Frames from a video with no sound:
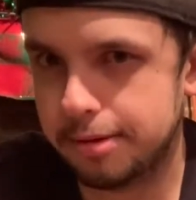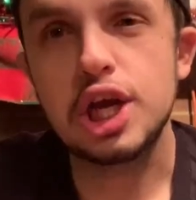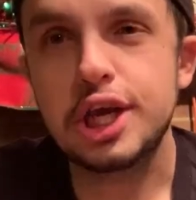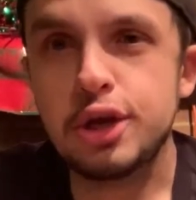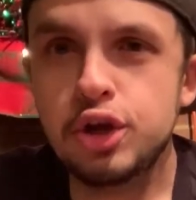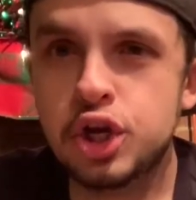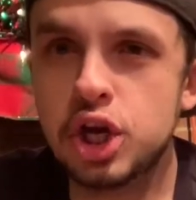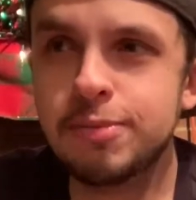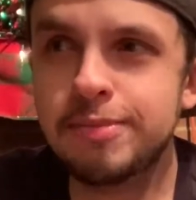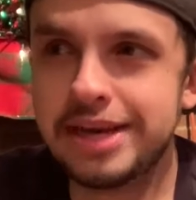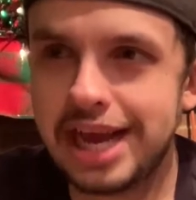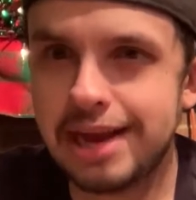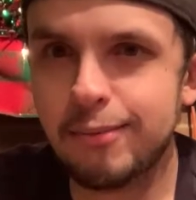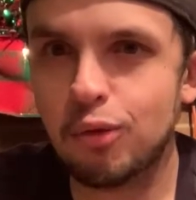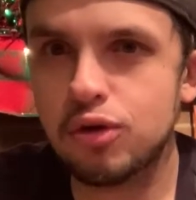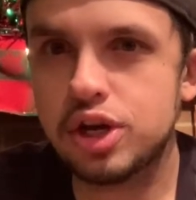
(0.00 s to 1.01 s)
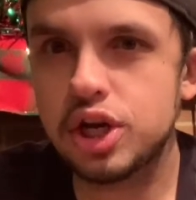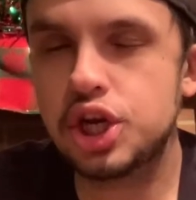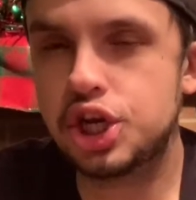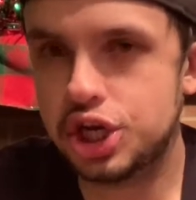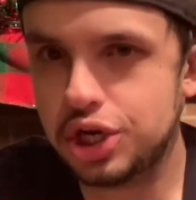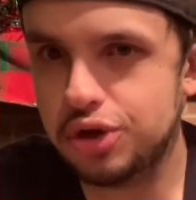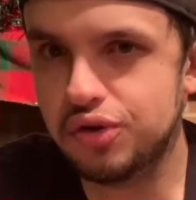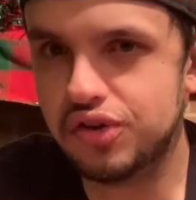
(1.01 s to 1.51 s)
You should be able to
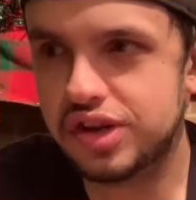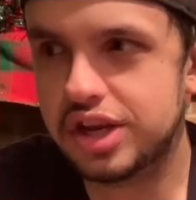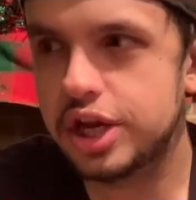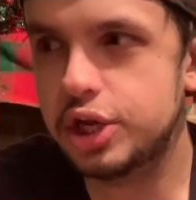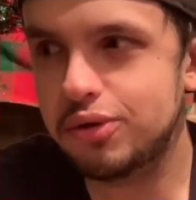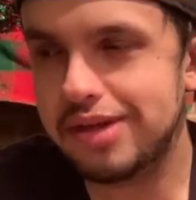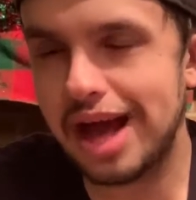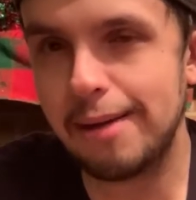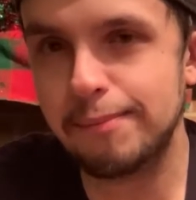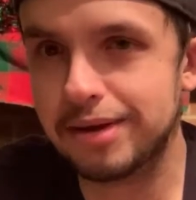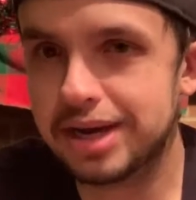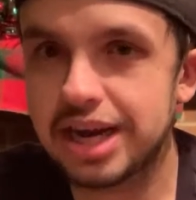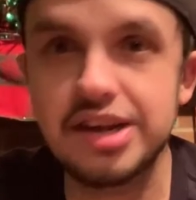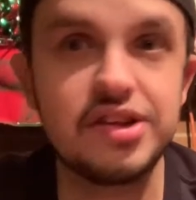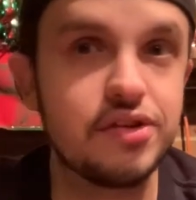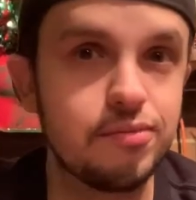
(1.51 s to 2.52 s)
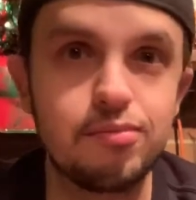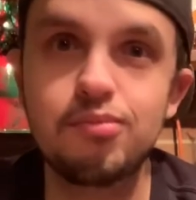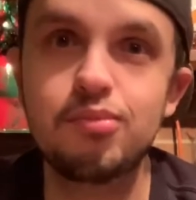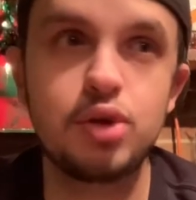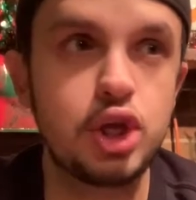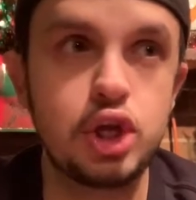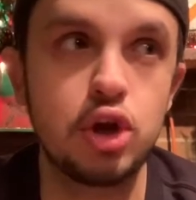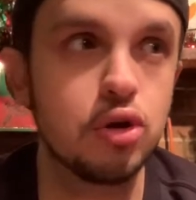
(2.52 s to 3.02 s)
choose to do that because
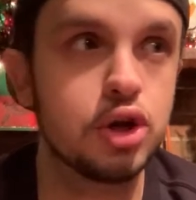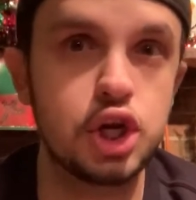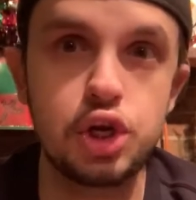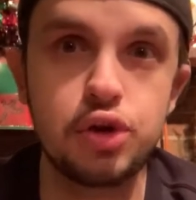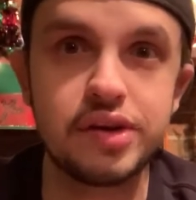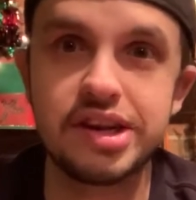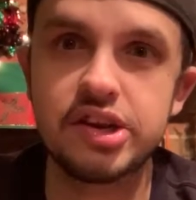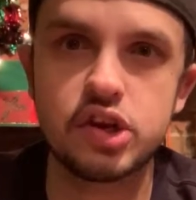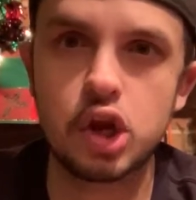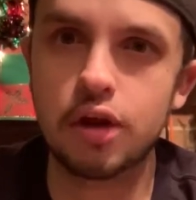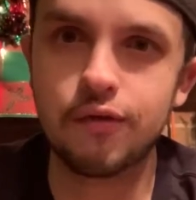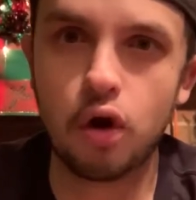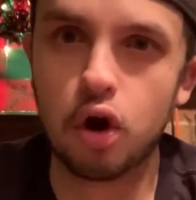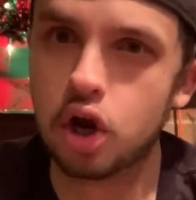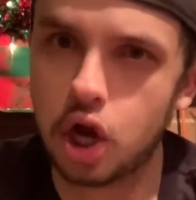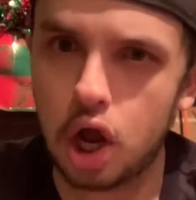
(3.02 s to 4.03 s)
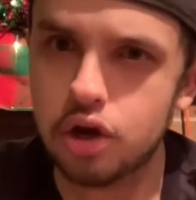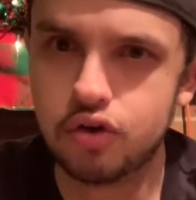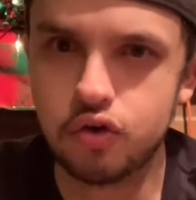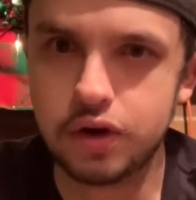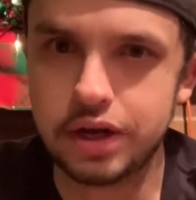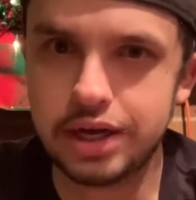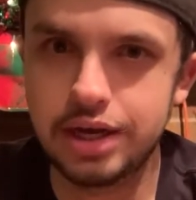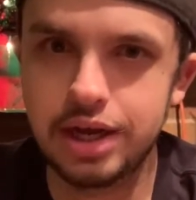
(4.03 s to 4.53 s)
you're choosing to serve our
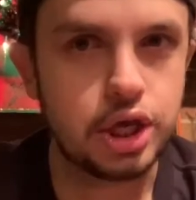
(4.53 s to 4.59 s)
country.